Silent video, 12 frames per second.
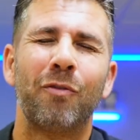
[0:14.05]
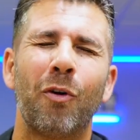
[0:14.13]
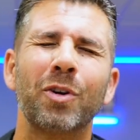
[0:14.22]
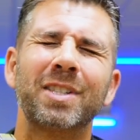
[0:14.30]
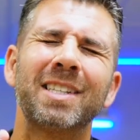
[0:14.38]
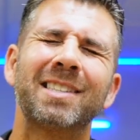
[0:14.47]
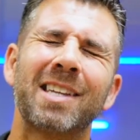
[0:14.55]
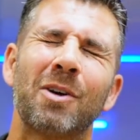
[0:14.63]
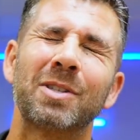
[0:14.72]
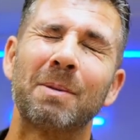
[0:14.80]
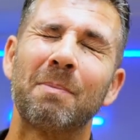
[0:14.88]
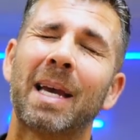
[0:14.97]

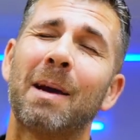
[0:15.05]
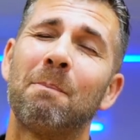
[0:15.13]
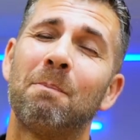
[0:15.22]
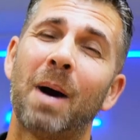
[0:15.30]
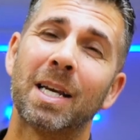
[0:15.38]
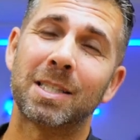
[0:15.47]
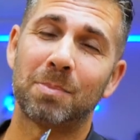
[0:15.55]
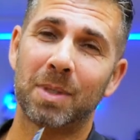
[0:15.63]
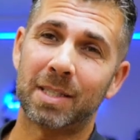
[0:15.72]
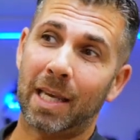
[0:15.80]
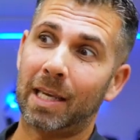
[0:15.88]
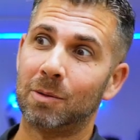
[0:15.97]
14,000 megabytes
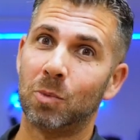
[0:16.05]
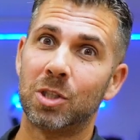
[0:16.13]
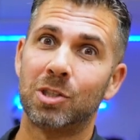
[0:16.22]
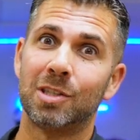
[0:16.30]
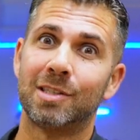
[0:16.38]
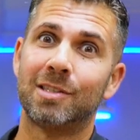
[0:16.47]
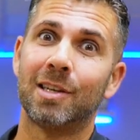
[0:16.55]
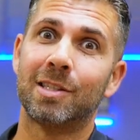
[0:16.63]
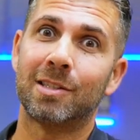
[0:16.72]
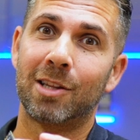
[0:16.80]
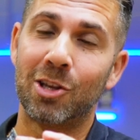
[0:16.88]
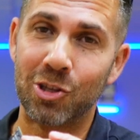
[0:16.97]
per second, which is
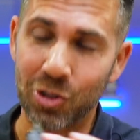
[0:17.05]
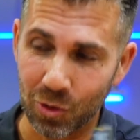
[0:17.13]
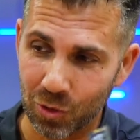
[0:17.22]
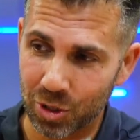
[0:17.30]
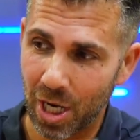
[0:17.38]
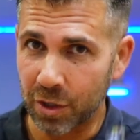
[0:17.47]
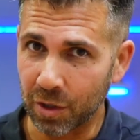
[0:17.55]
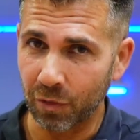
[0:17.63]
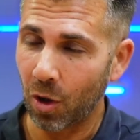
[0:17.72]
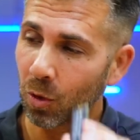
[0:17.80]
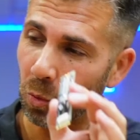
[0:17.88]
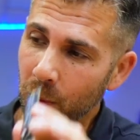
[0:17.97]
just huge. First of
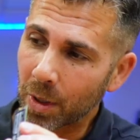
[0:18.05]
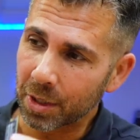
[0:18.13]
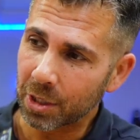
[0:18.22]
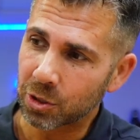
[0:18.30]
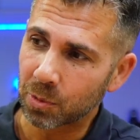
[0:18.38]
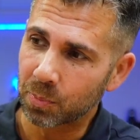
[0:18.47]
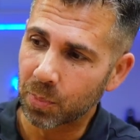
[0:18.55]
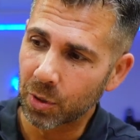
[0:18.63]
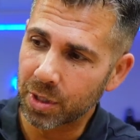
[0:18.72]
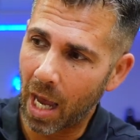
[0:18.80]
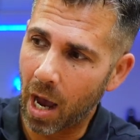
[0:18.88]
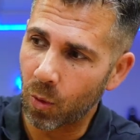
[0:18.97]
all, we will need to
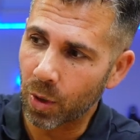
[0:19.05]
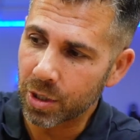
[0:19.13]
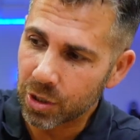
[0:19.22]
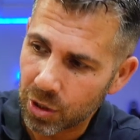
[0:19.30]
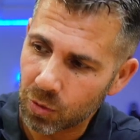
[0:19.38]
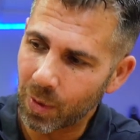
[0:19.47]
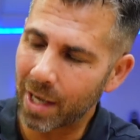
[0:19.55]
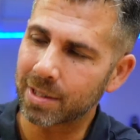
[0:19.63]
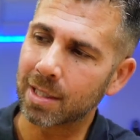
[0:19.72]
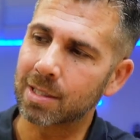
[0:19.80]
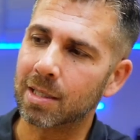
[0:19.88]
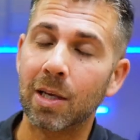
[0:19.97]
put our new
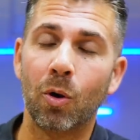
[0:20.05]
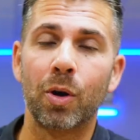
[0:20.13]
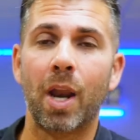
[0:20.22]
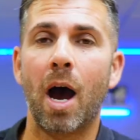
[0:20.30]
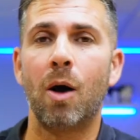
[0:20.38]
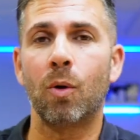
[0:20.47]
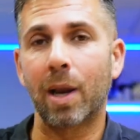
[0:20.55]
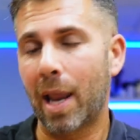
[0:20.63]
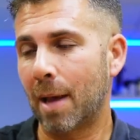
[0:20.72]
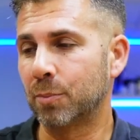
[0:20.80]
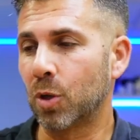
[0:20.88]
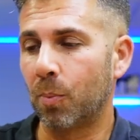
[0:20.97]
SSD on our
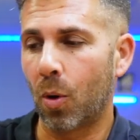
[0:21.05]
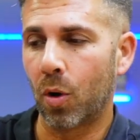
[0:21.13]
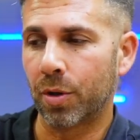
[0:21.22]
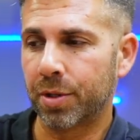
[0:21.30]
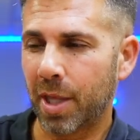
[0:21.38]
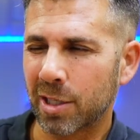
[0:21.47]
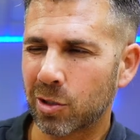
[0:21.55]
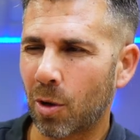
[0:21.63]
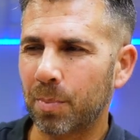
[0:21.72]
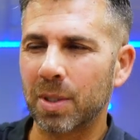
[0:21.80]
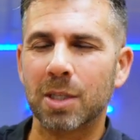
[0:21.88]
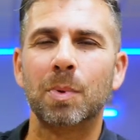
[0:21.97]
laptop or
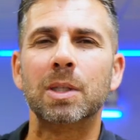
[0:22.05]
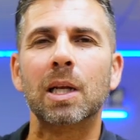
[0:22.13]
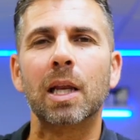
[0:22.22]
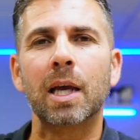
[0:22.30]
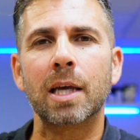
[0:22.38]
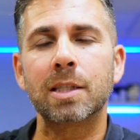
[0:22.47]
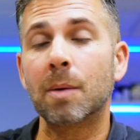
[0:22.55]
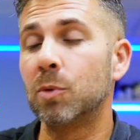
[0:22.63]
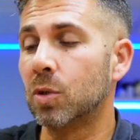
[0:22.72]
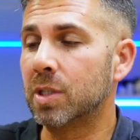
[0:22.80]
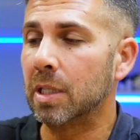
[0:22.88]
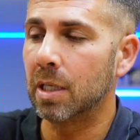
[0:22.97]
desktop. In this particular case, I'm
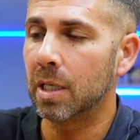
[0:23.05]
using